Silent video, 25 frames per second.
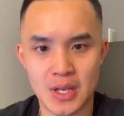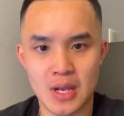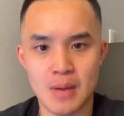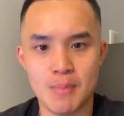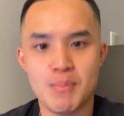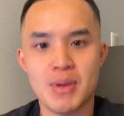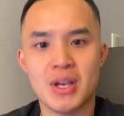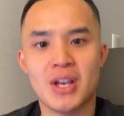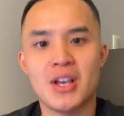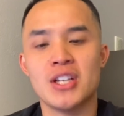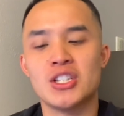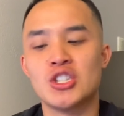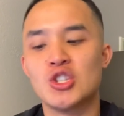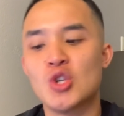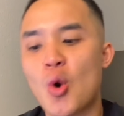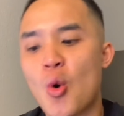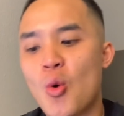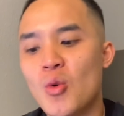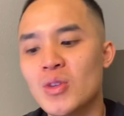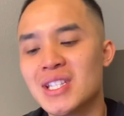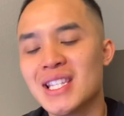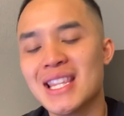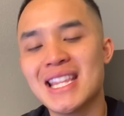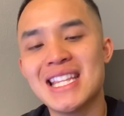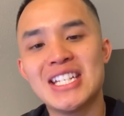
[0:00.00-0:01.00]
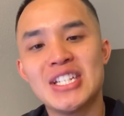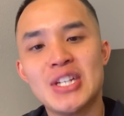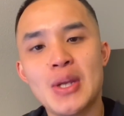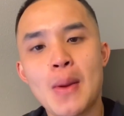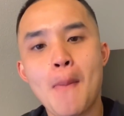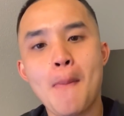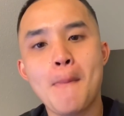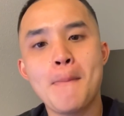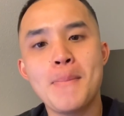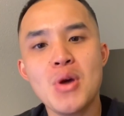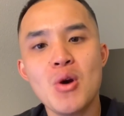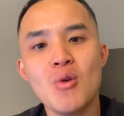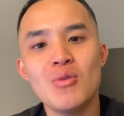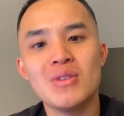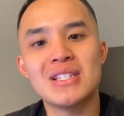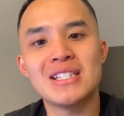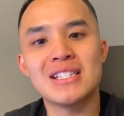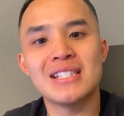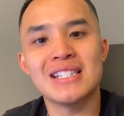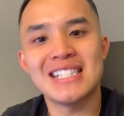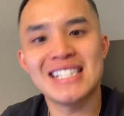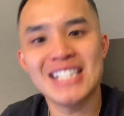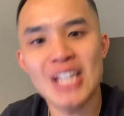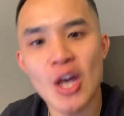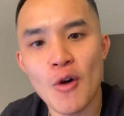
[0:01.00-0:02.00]
because going to the gym builds
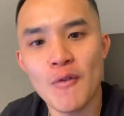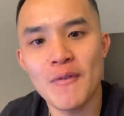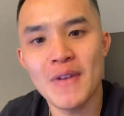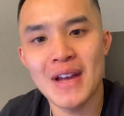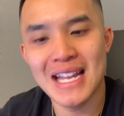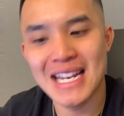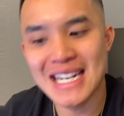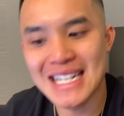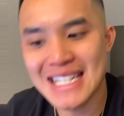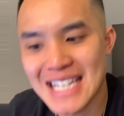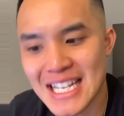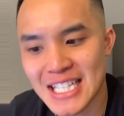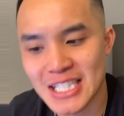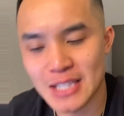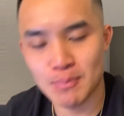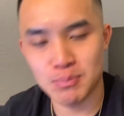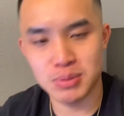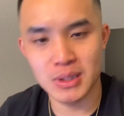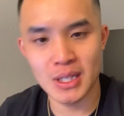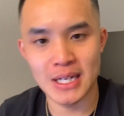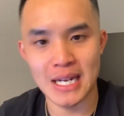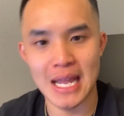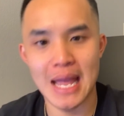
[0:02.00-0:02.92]
self-discipline.